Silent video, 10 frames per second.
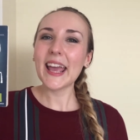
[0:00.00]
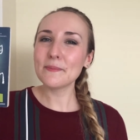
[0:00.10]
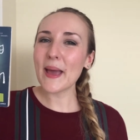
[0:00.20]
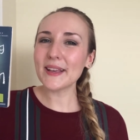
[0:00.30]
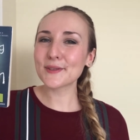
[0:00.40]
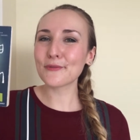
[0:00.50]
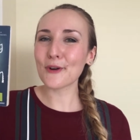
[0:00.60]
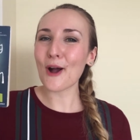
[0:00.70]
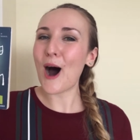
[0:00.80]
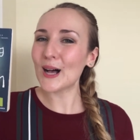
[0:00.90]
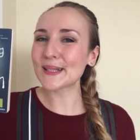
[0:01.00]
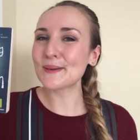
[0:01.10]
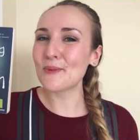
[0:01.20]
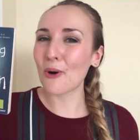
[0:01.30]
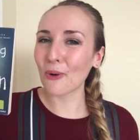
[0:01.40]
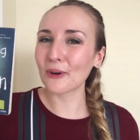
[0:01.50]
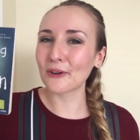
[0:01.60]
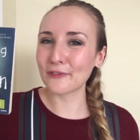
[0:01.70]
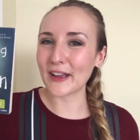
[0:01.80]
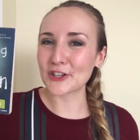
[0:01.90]
It makes for awesome
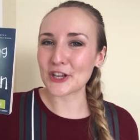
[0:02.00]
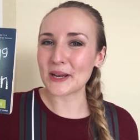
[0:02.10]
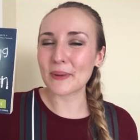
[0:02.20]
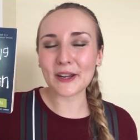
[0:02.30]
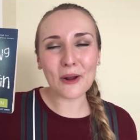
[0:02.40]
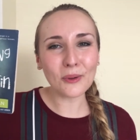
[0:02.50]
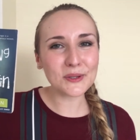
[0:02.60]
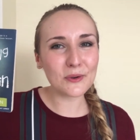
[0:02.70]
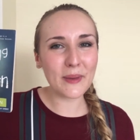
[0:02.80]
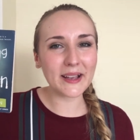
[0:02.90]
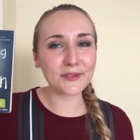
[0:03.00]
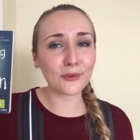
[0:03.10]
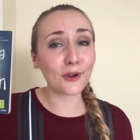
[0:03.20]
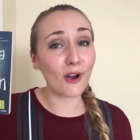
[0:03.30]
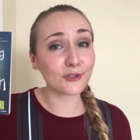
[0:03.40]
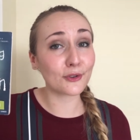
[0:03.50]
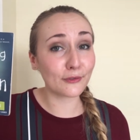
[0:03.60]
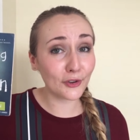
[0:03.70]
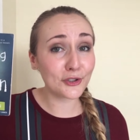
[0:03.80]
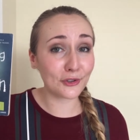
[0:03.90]
horror fiction, but it also makes for
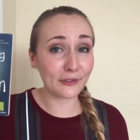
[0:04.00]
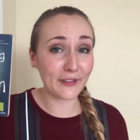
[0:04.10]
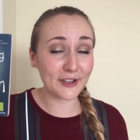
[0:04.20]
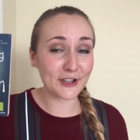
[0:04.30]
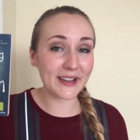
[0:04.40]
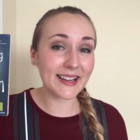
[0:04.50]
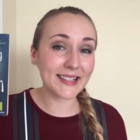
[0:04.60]
controversial fiction,